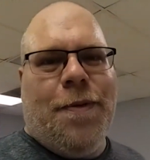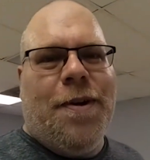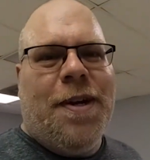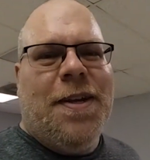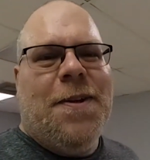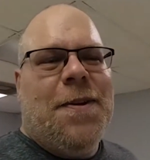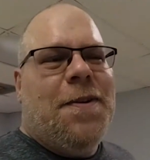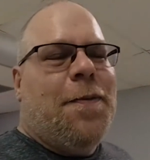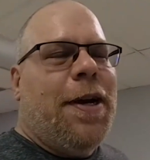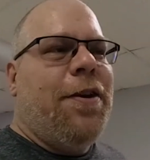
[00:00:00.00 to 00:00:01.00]
for
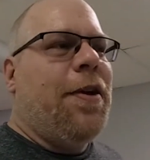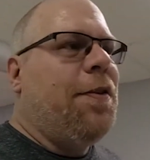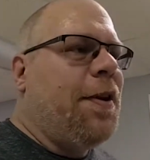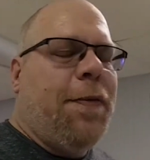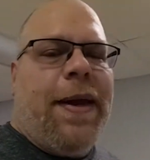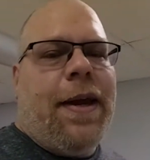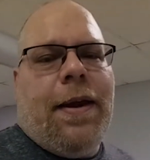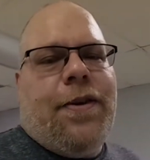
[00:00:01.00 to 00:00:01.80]
heat transfer.